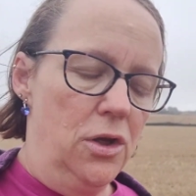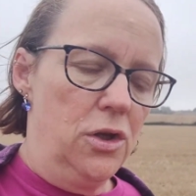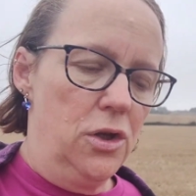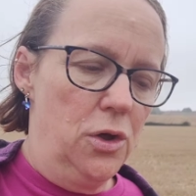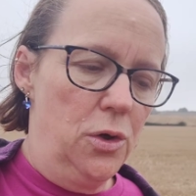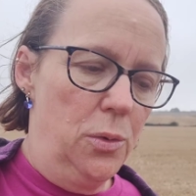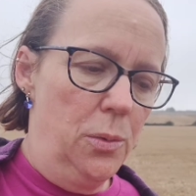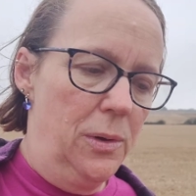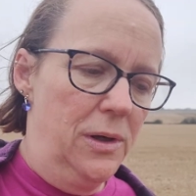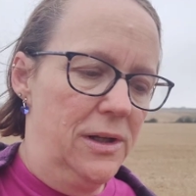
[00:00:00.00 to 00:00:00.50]

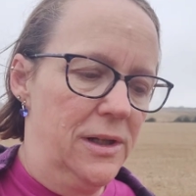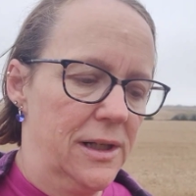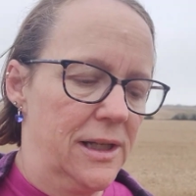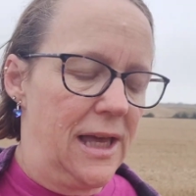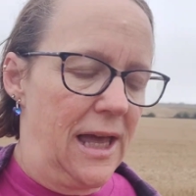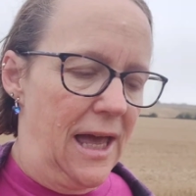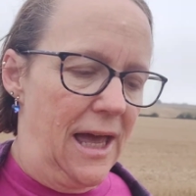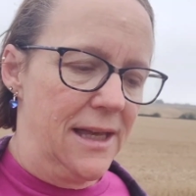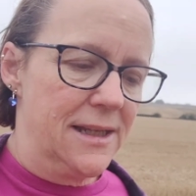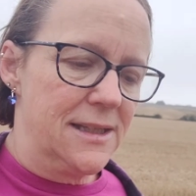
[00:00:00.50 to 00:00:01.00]
you will
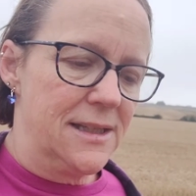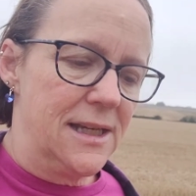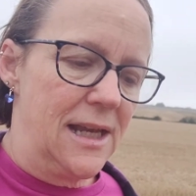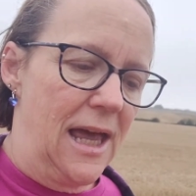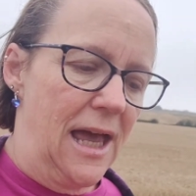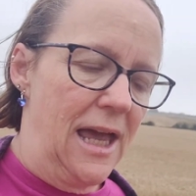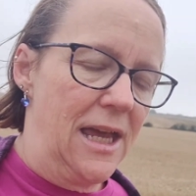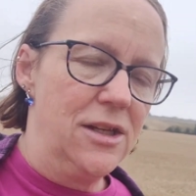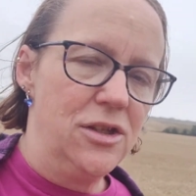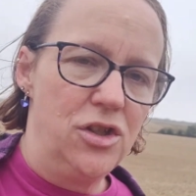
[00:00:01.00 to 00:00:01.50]
get
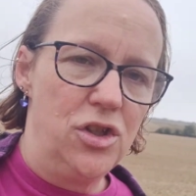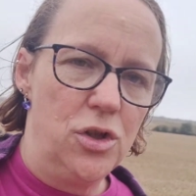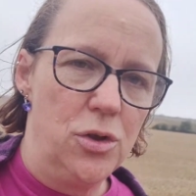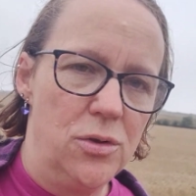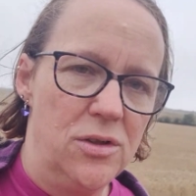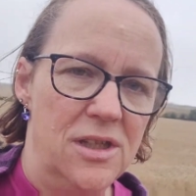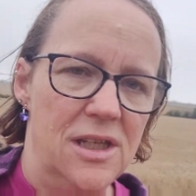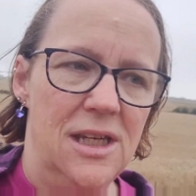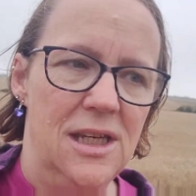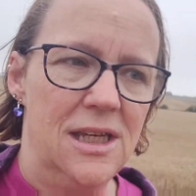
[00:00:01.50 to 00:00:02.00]
a
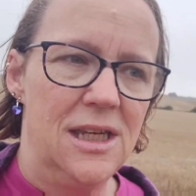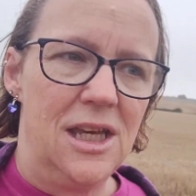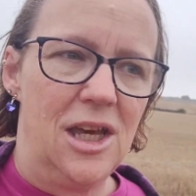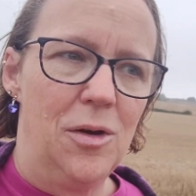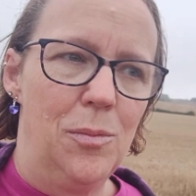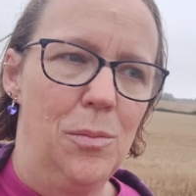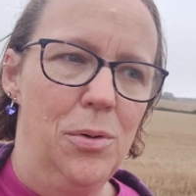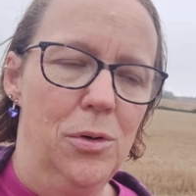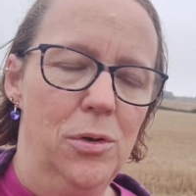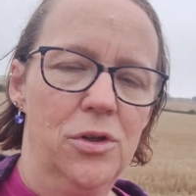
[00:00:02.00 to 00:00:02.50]
duty,
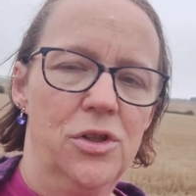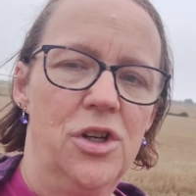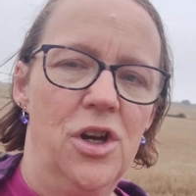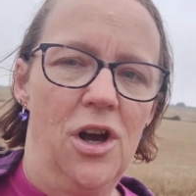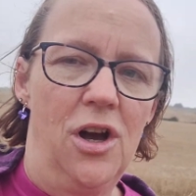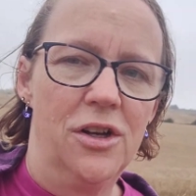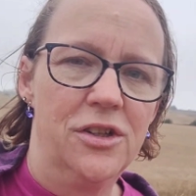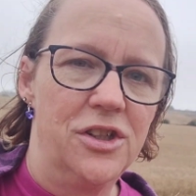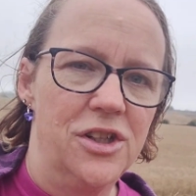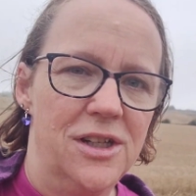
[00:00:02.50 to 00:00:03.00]
import
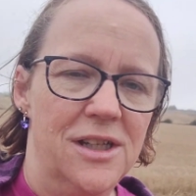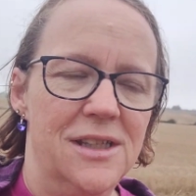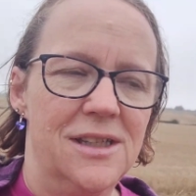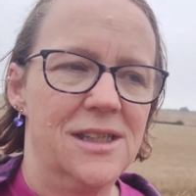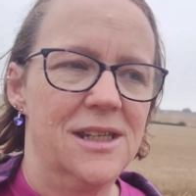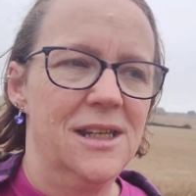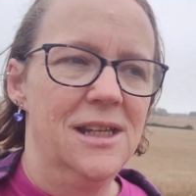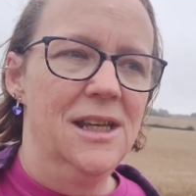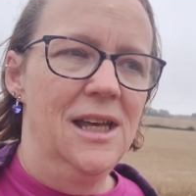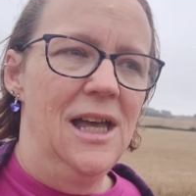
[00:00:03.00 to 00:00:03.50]

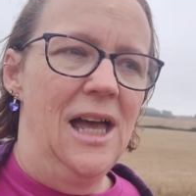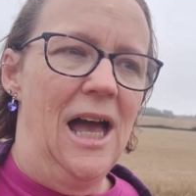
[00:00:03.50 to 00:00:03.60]
charges